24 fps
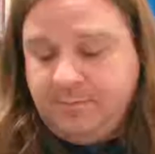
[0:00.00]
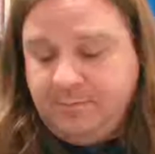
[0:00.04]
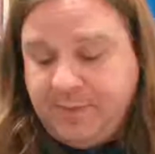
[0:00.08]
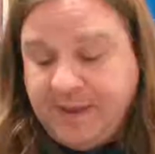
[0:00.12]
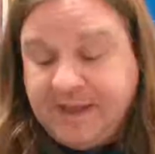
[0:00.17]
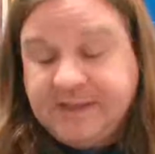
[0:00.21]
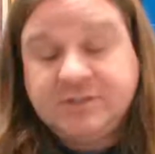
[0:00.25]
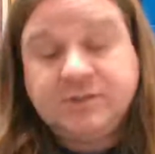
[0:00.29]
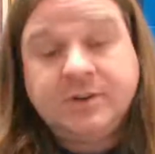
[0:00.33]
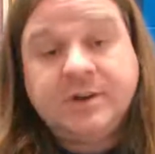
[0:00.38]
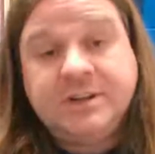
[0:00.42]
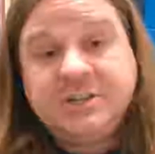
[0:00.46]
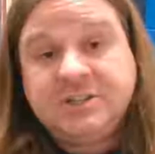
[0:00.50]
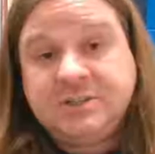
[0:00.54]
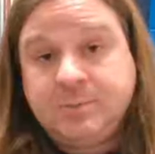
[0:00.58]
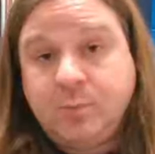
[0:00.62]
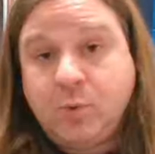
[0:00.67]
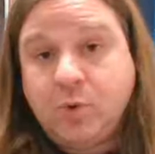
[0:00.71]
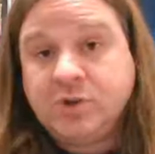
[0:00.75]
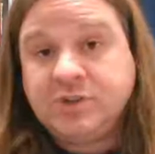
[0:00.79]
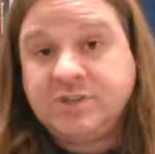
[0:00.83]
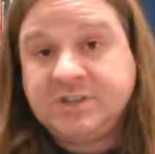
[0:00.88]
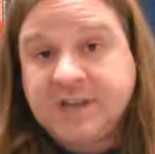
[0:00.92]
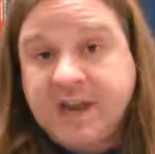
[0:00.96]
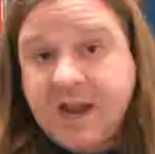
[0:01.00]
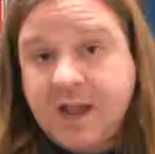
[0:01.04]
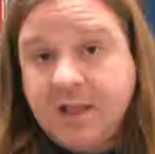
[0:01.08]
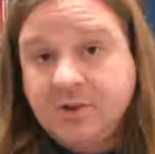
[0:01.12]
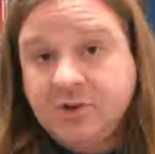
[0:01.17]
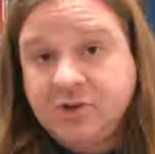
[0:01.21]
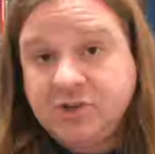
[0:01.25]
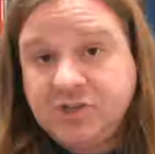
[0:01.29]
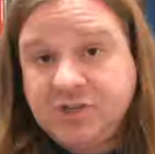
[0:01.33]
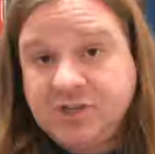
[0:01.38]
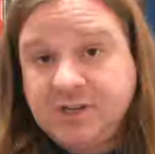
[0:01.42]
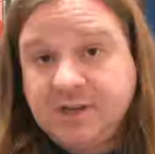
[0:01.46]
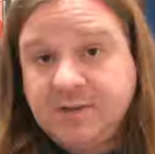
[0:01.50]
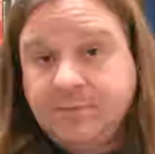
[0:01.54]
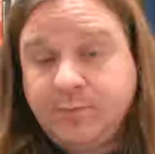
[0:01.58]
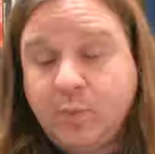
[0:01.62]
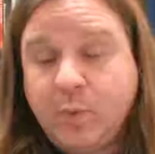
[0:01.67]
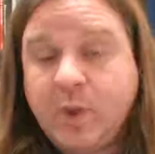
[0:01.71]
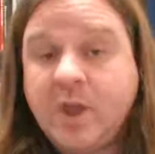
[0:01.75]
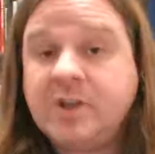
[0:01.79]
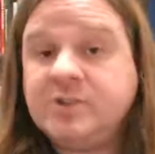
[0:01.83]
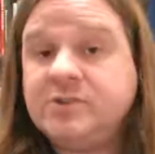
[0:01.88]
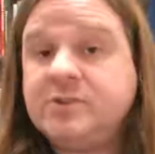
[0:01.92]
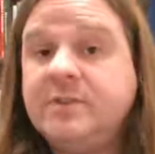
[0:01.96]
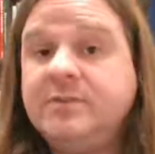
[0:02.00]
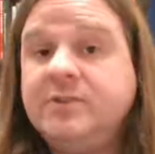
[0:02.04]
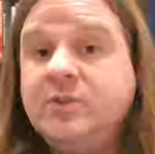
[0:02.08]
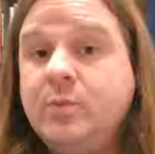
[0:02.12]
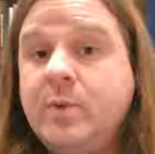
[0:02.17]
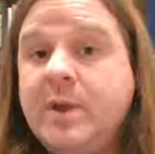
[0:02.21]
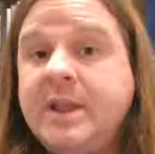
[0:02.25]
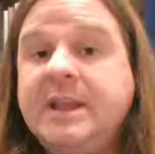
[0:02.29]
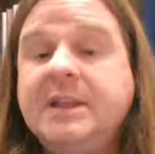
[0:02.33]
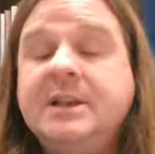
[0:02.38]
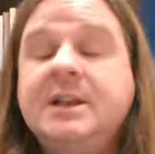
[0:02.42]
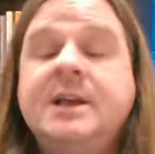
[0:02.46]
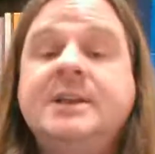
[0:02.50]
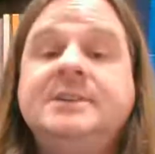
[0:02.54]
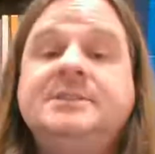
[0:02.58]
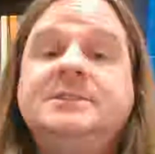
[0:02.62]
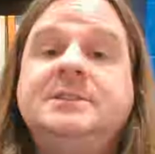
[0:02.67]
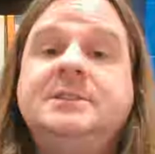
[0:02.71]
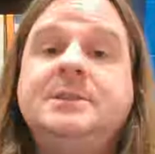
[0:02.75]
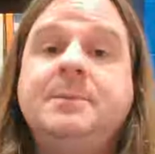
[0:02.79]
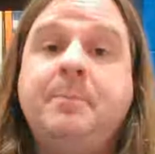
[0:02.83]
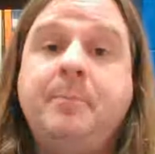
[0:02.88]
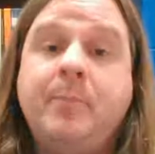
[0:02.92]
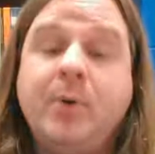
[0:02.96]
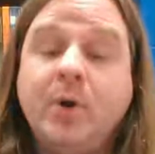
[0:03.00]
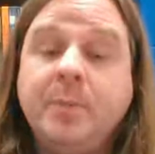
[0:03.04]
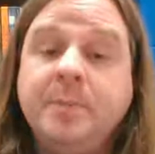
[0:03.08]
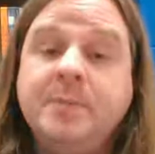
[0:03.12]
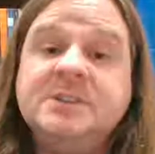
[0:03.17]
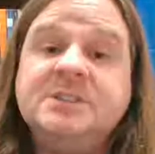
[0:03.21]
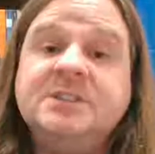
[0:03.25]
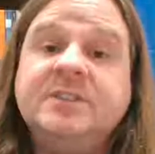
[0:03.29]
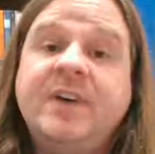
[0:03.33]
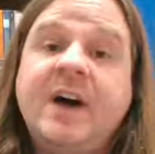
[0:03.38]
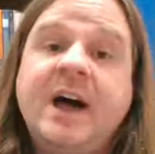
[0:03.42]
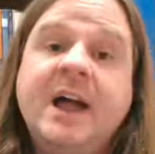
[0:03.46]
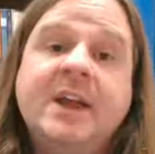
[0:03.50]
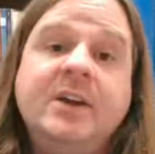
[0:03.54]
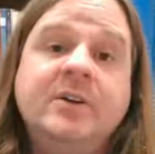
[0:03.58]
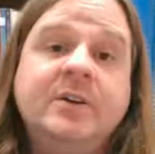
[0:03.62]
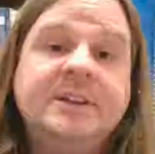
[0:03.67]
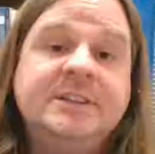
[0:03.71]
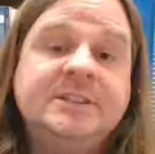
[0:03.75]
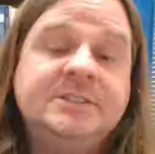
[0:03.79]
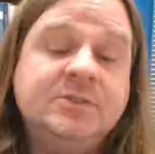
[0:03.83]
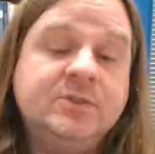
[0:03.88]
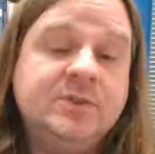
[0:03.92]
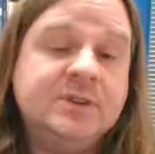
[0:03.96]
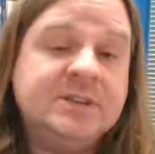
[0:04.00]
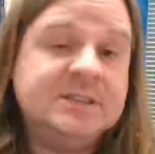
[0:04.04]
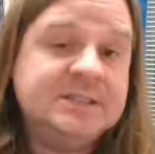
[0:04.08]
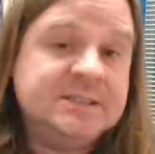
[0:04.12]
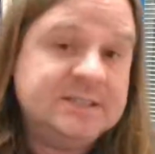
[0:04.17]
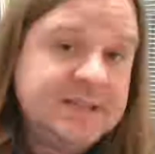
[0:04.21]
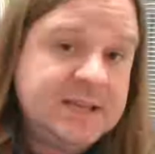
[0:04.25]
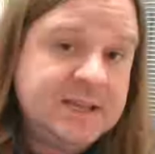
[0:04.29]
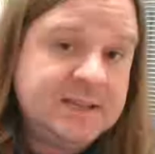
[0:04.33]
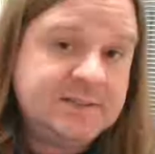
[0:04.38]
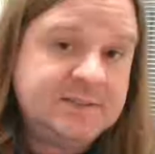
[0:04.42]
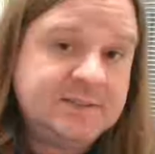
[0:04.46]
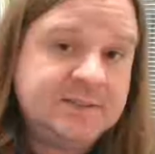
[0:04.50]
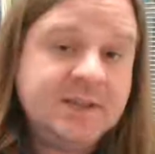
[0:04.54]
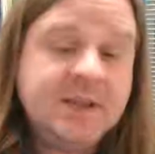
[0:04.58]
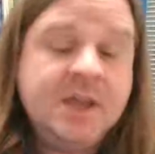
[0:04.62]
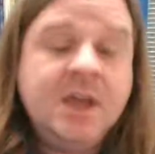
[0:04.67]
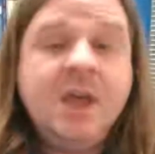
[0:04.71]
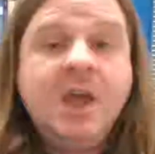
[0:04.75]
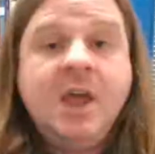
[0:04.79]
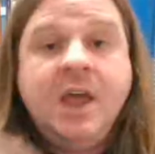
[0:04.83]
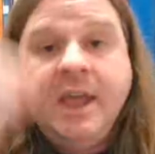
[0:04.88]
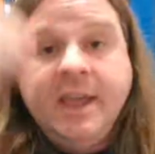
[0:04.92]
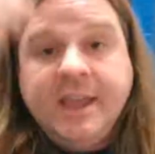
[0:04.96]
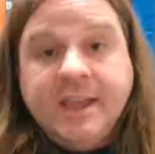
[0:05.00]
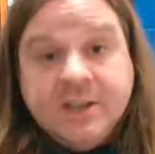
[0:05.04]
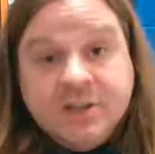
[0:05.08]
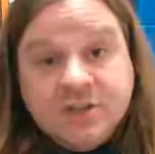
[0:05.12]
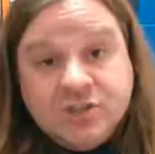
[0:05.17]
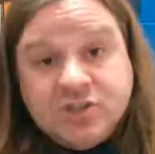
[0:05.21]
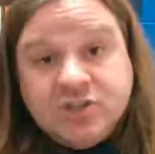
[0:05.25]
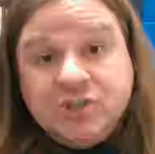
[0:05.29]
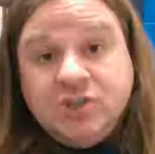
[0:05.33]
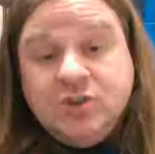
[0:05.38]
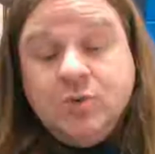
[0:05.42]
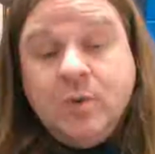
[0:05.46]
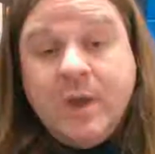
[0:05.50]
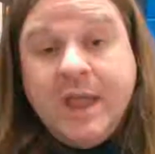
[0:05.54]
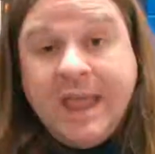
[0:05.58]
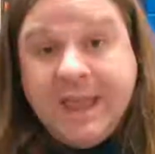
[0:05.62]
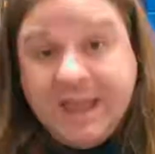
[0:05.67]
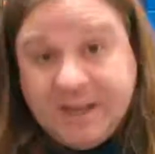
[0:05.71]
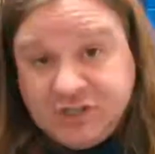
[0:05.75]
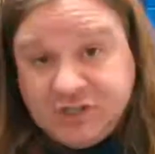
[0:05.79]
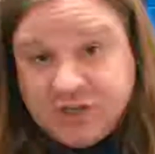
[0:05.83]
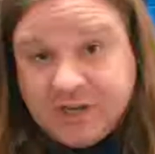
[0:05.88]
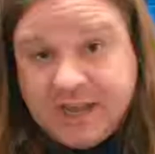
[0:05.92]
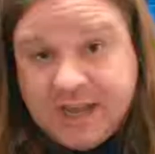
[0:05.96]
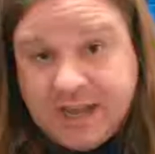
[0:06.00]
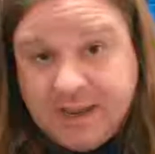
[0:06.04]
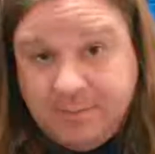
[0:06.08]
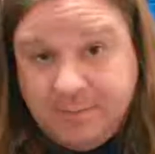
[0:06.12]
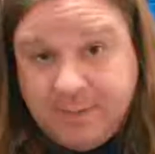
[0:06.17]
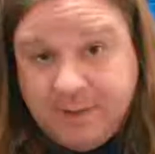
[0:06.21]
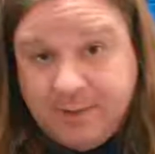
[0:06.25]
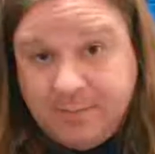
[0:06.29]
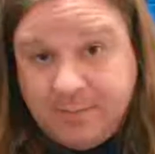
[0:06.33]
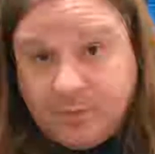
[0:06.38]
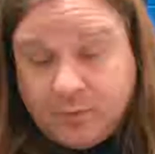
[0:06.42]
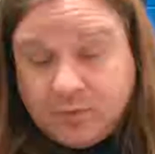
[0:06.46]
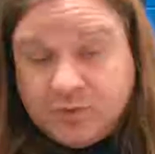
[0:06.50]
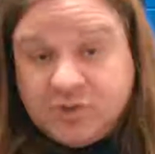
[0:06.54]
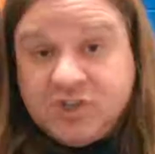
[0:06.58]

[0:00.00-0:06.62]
based on a sports scholarship, we also have to recognize that the purpose of higher ed to exist is to educate people.